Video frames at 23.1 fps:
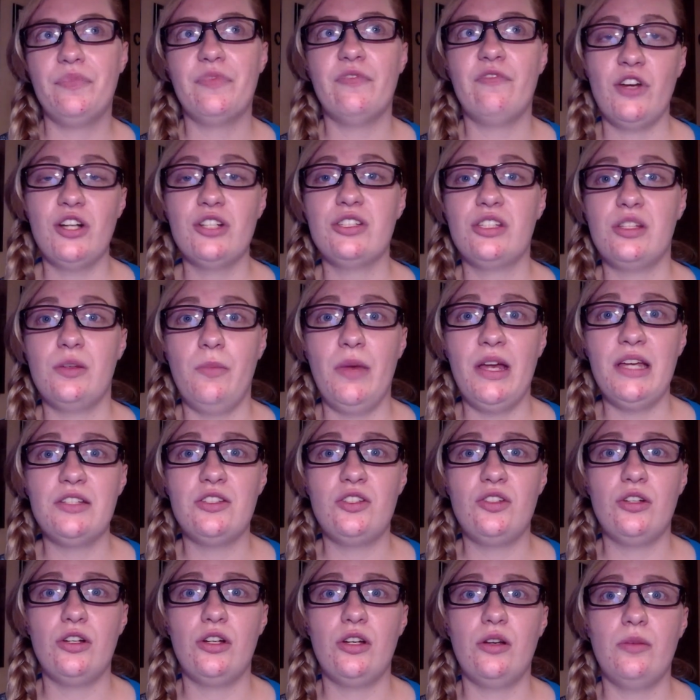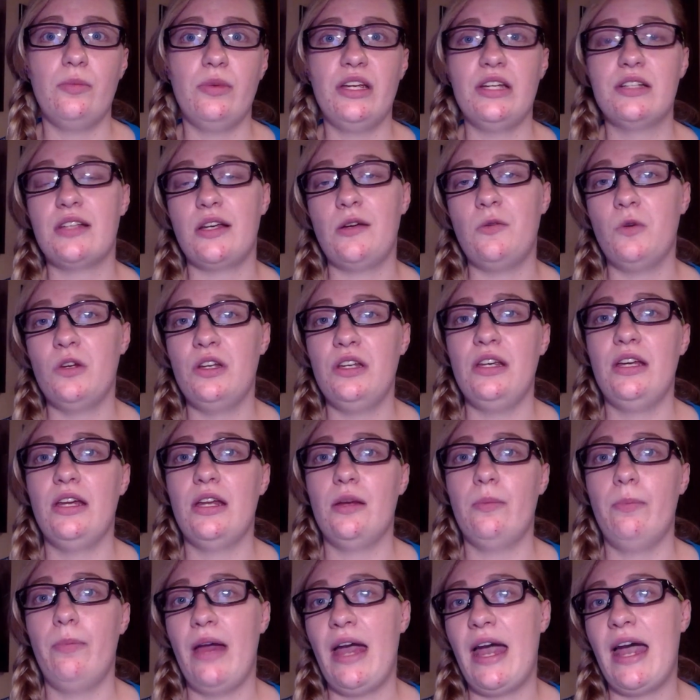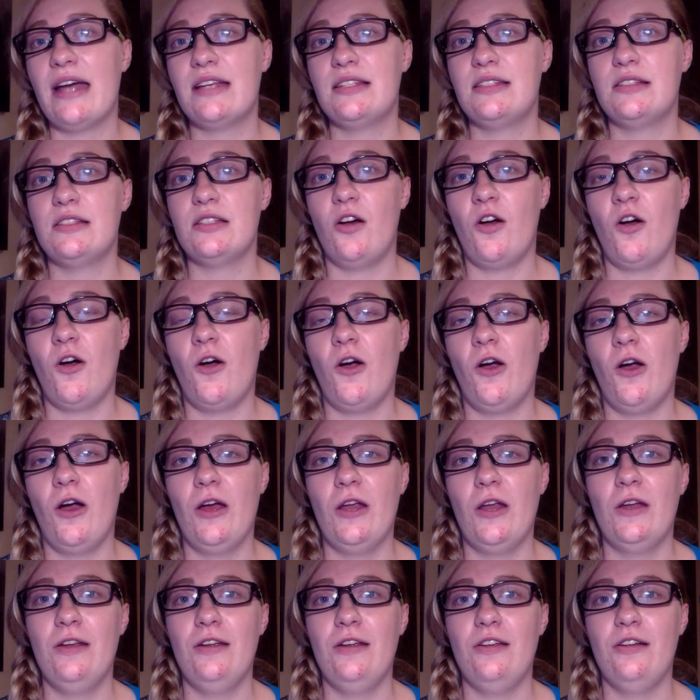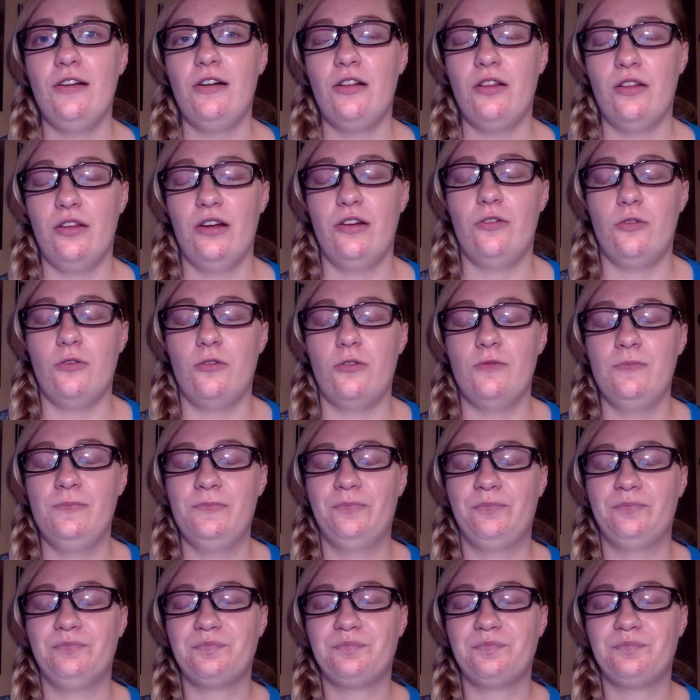first semester because I wouldn't get a pass on clinical.